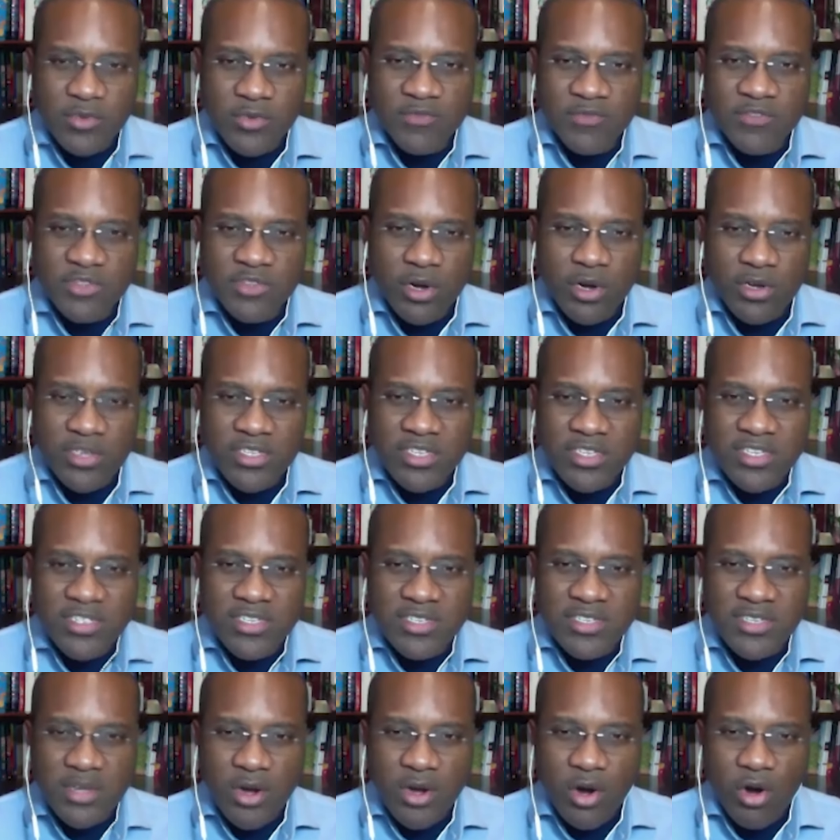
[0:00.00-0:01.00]
We've taught
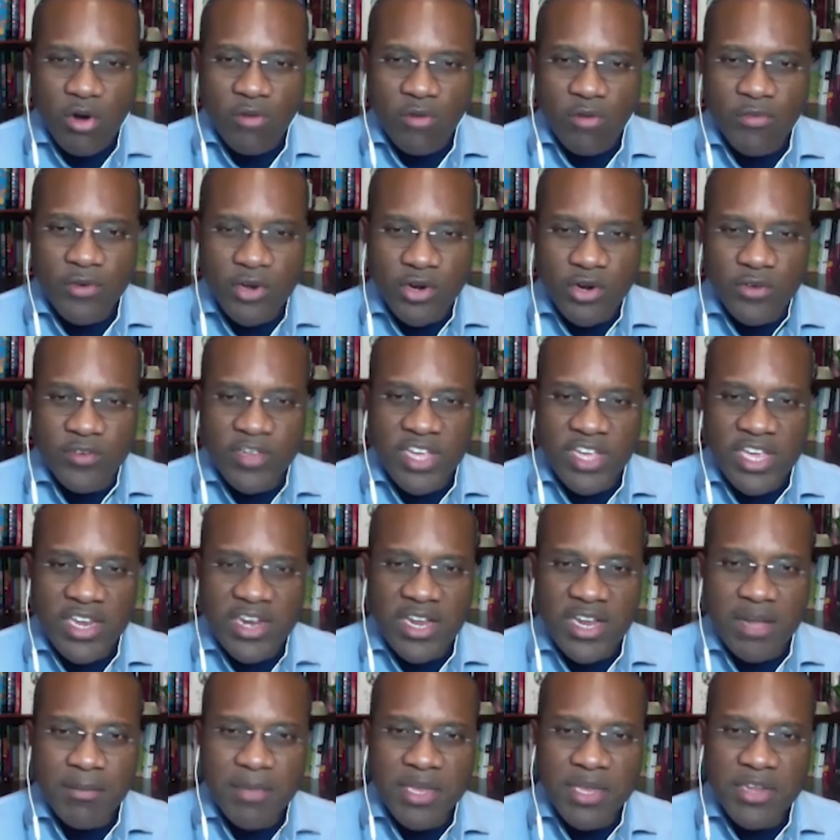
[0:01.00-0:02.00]
this over and over again in
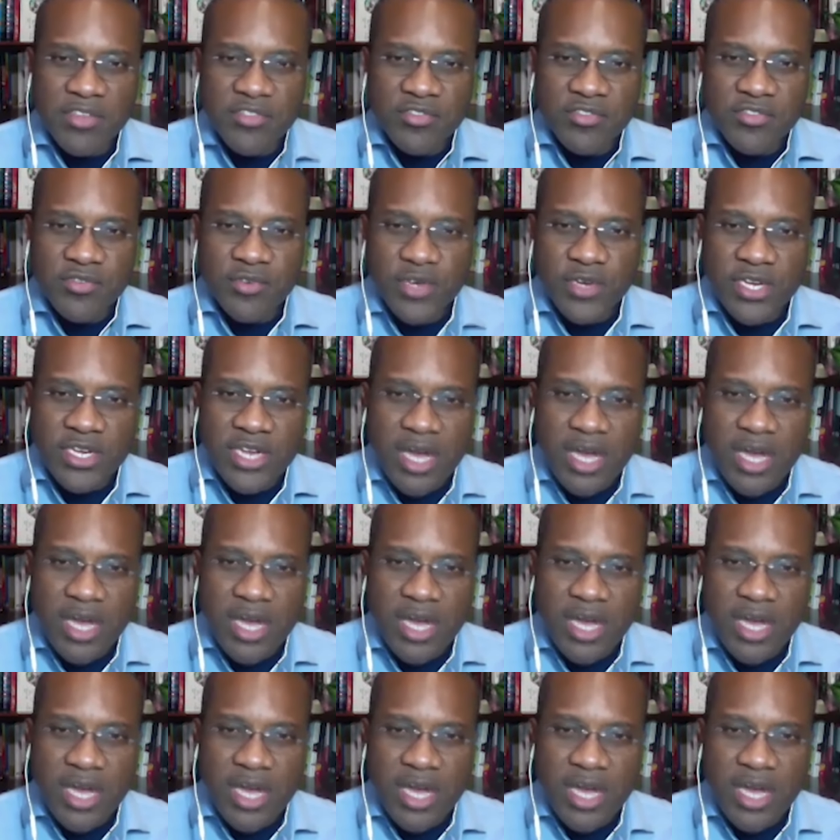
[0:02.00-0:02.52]
our ministry.